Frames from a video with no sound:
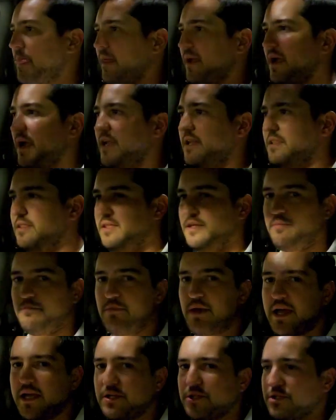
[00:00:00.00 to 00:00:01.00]
anything
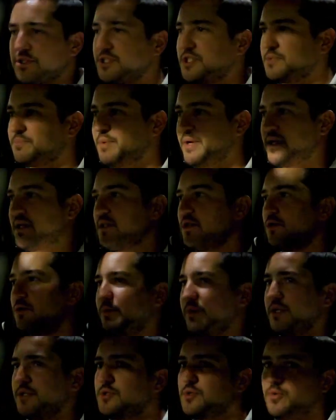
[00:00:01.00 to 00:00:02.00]
major, just being a little
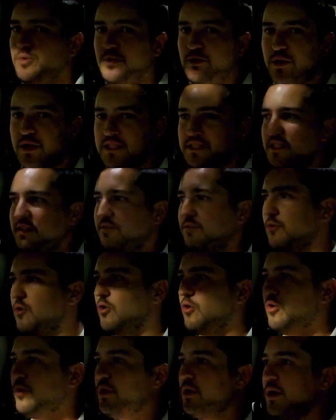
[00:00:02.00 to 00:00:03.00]
bit too aggressive,
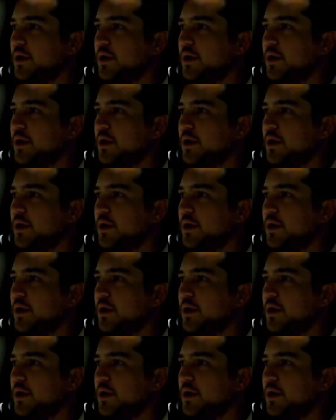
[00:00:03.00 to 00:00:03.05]
or